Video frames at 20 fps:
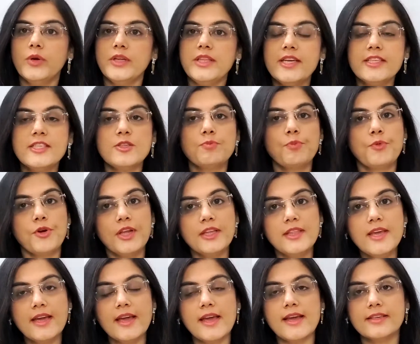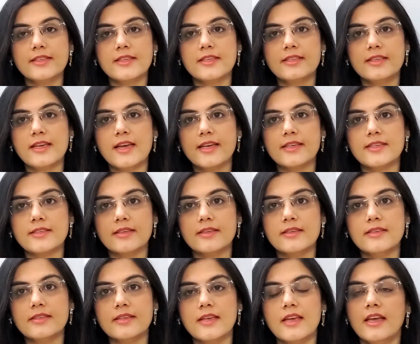With its breathing
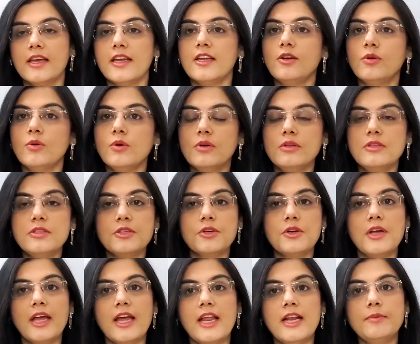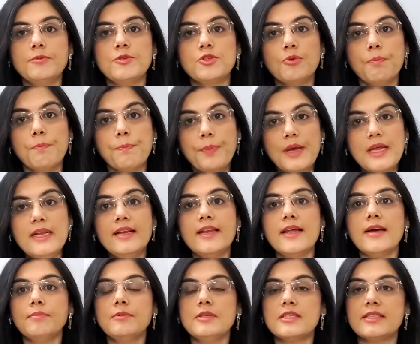exercises, it also helps to build
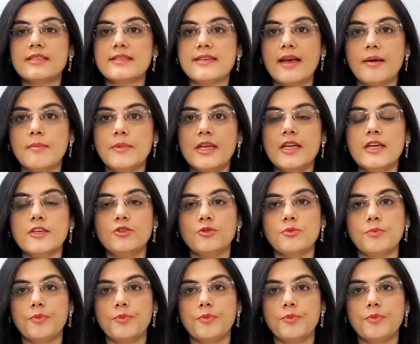up the stamina to